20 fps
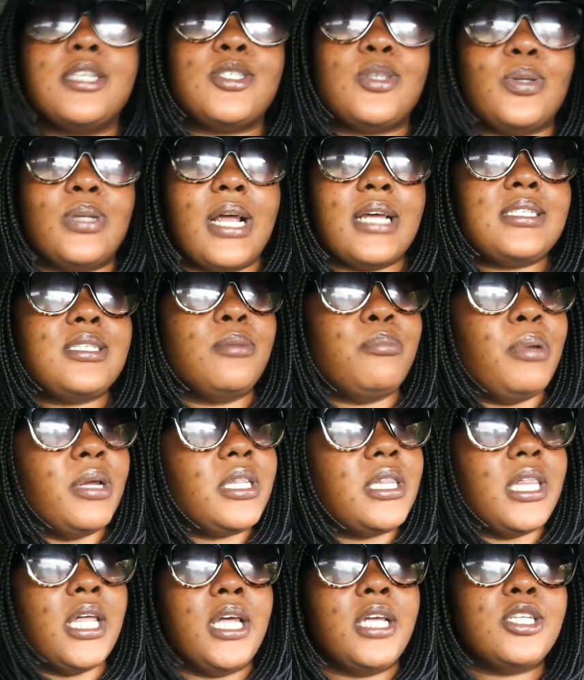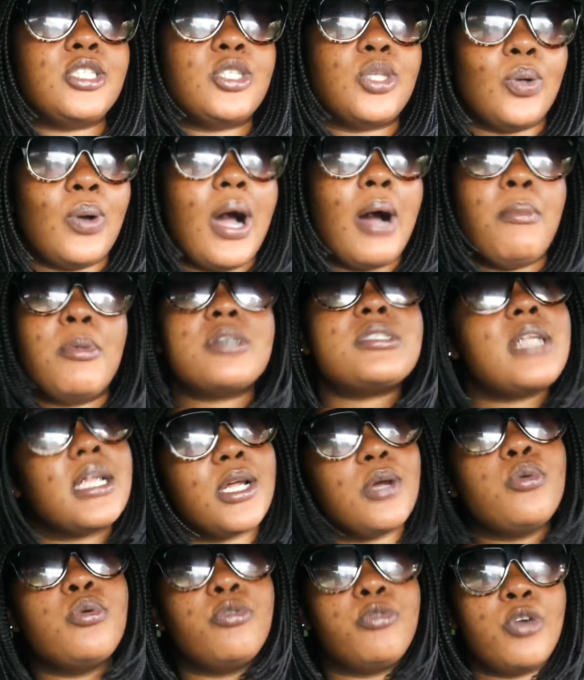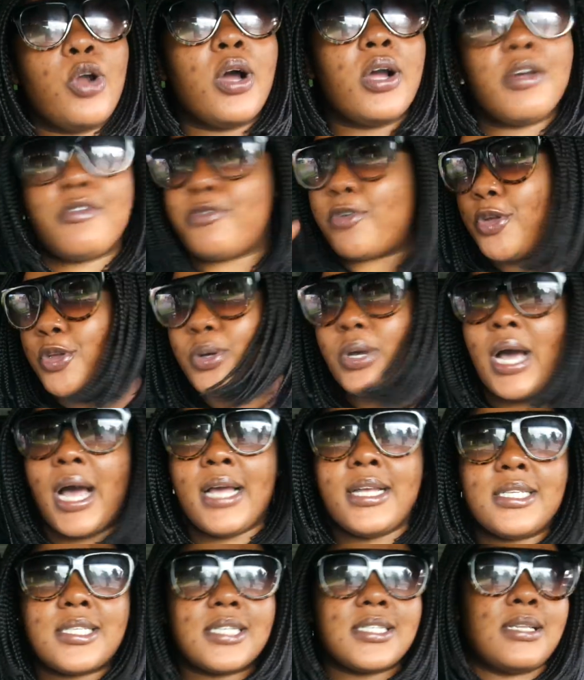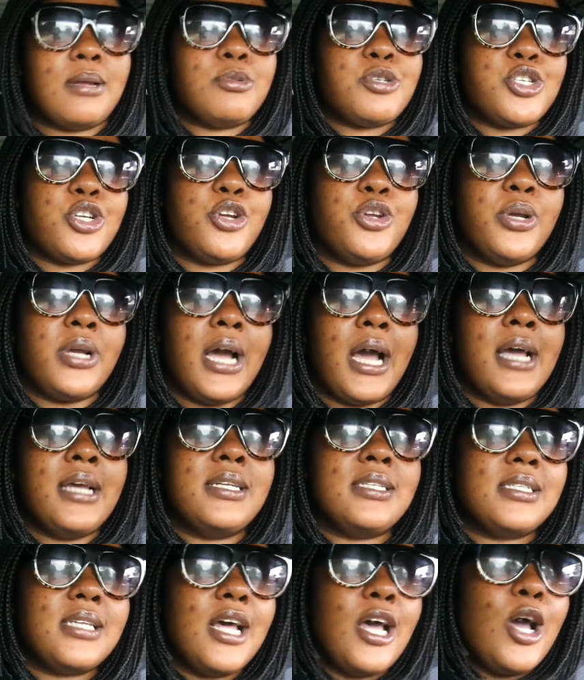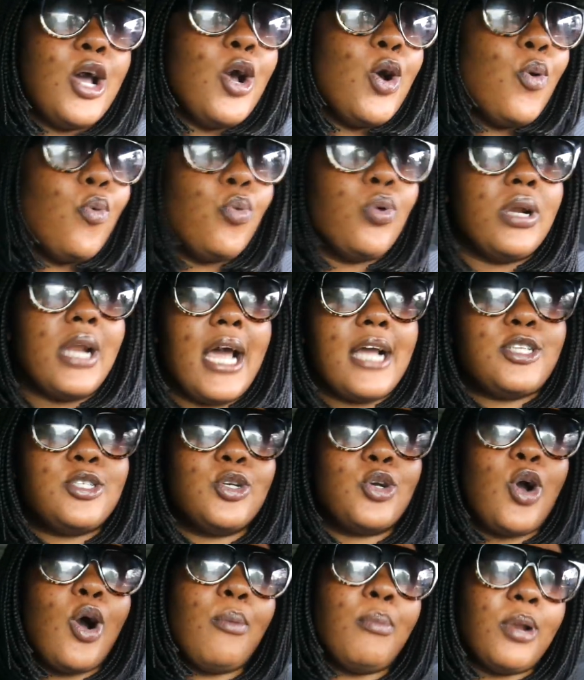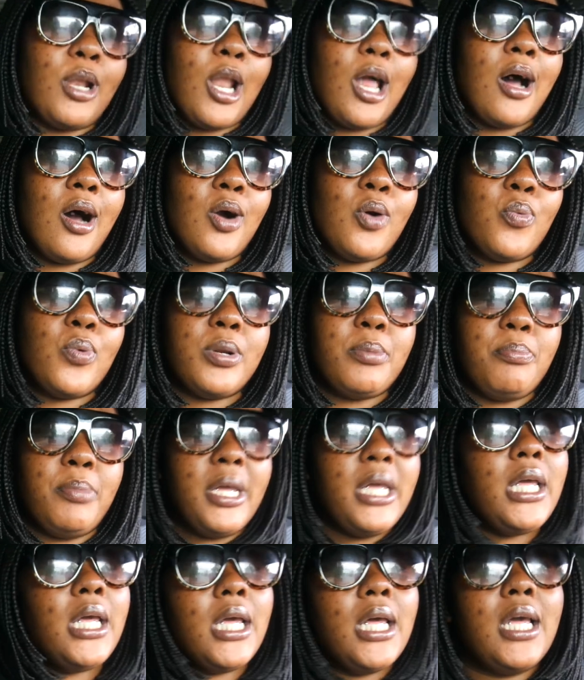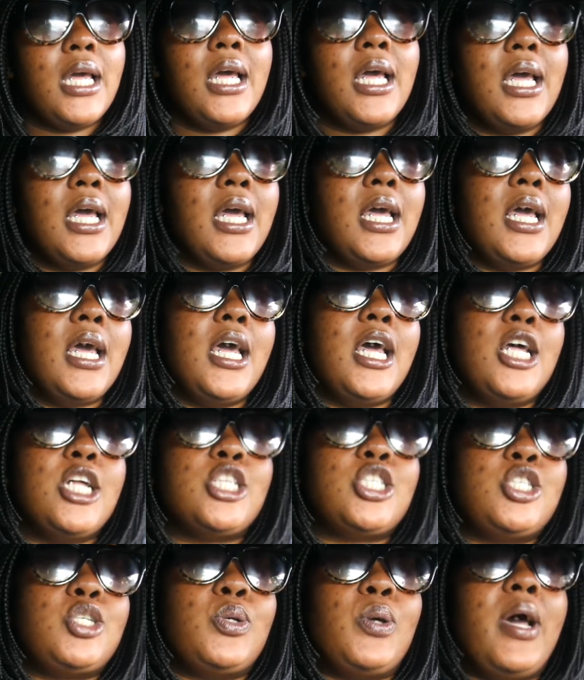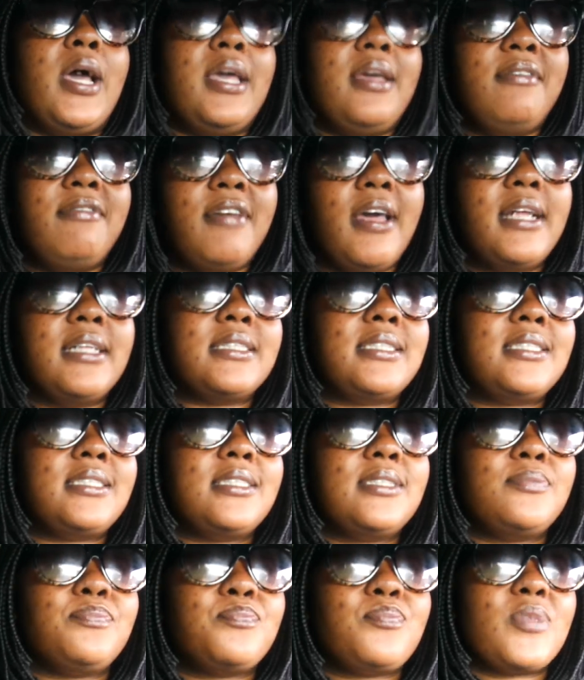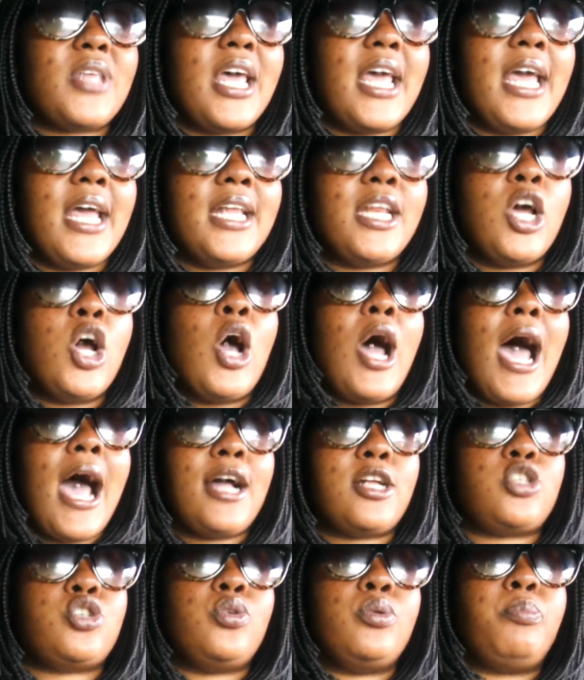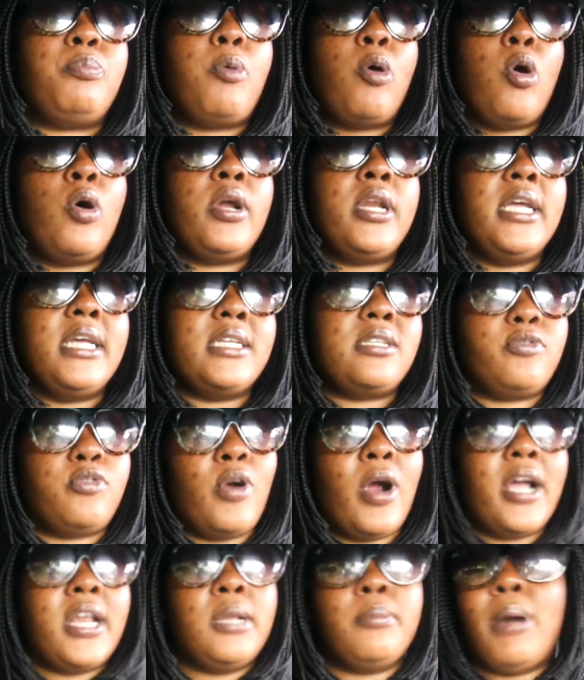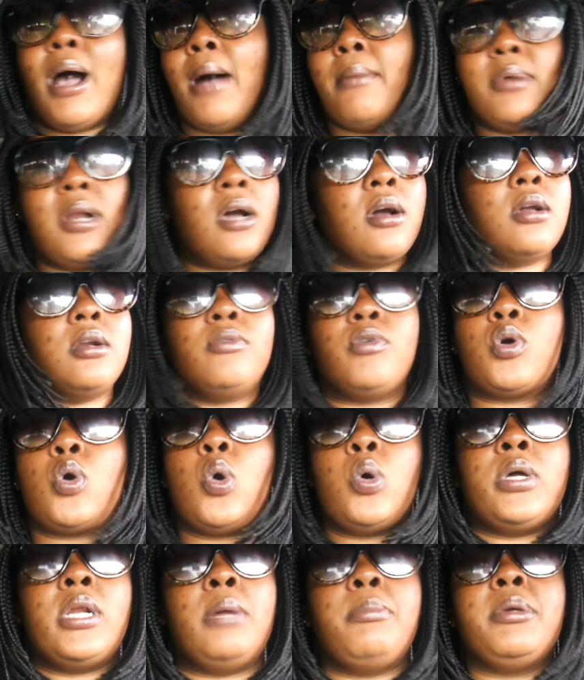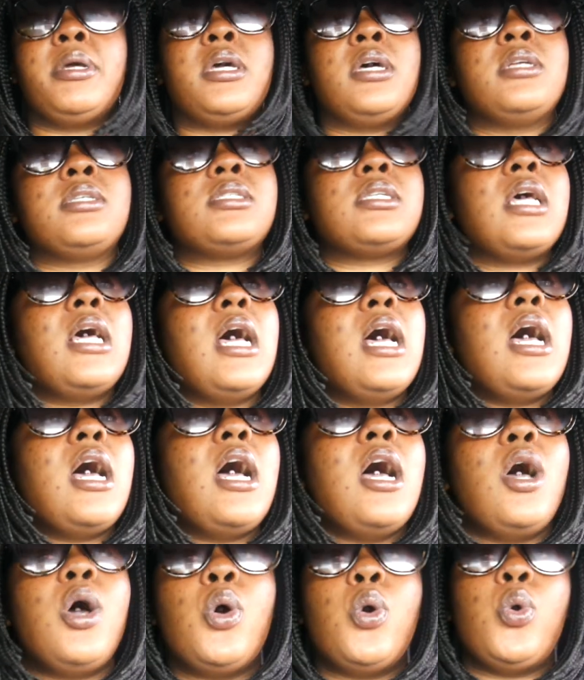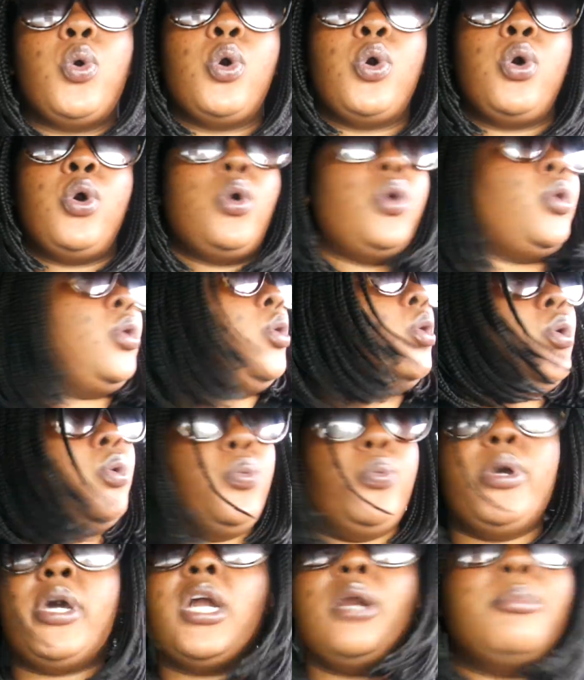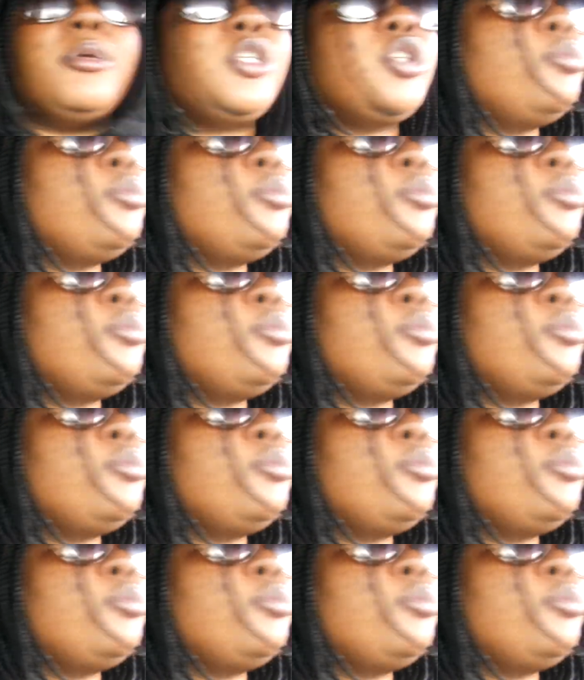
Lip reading: So that's a big thing. So I'm also going to be vlogging for you guys, because I'm sure you guys would like to come along with me to her event. And her actual party is Friday, but I'm not going to record that because we're going to be